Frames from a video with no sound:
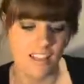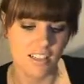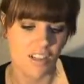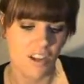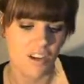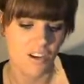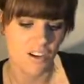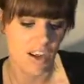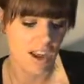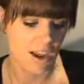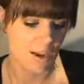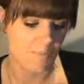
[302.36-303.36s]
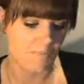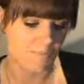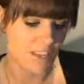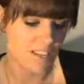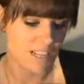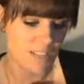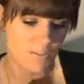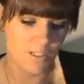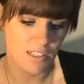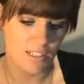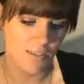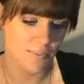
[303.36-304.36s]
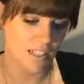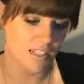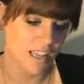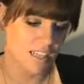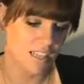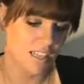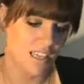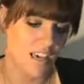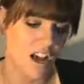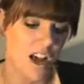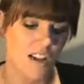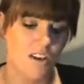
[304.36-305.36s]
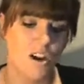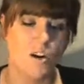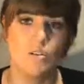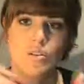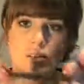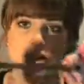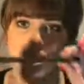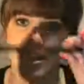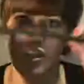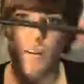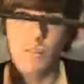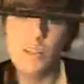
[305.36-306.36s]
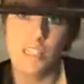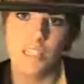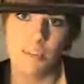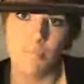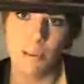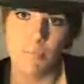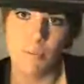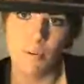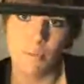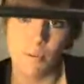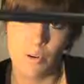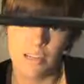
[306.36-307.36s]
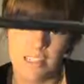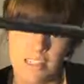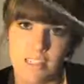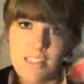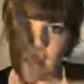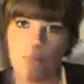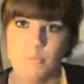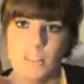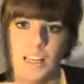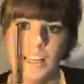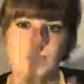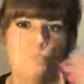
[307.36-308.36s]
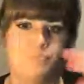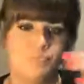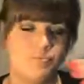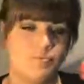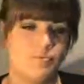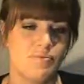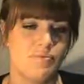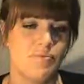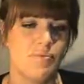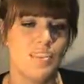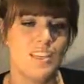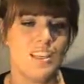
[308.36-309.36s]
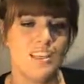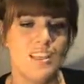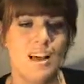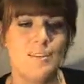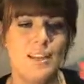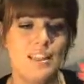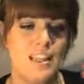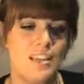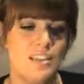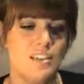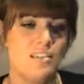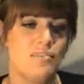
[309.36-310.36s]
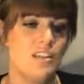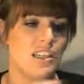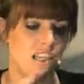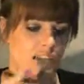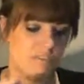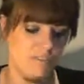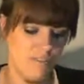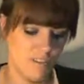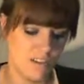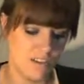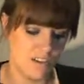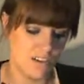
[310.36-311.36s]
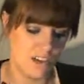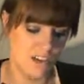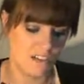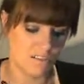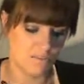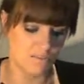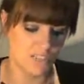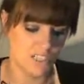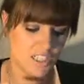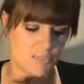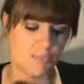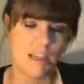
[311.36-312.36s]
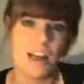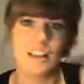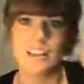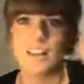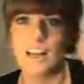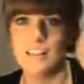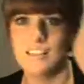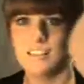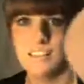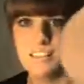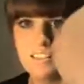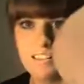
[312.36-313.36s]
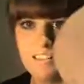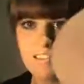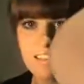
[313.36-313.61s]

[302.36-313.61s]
So that's when something like the eye kohl, which is a bit more moist, comes in. I mean, these are really nice rich black colours,